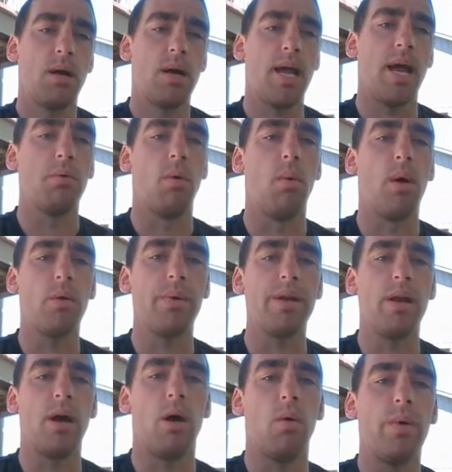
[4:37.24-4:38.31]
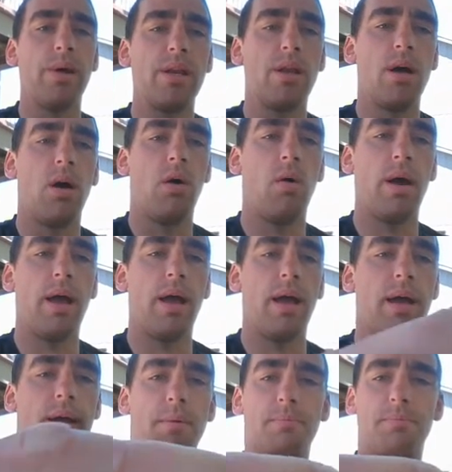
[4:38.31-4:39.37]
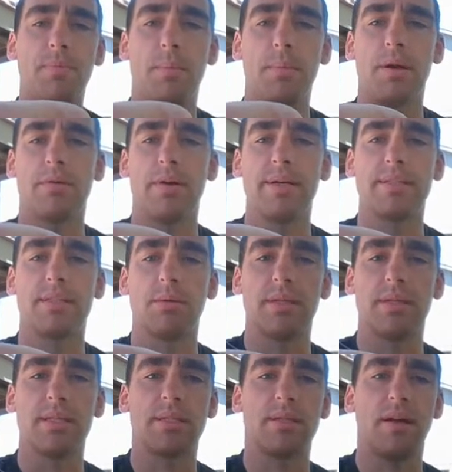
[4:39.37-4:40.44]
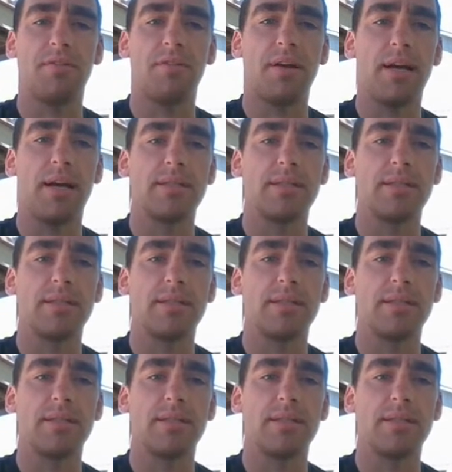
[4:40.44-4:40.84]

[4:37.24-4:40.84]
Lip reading: Okay, well, what do we know? We know I'm going to erase some of this stuff.